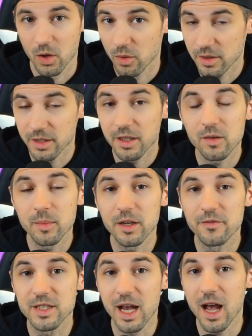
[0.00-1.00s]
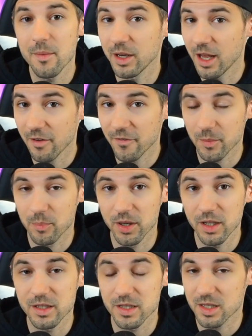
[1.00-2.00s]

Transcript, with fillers: With a little bit of time and effort put into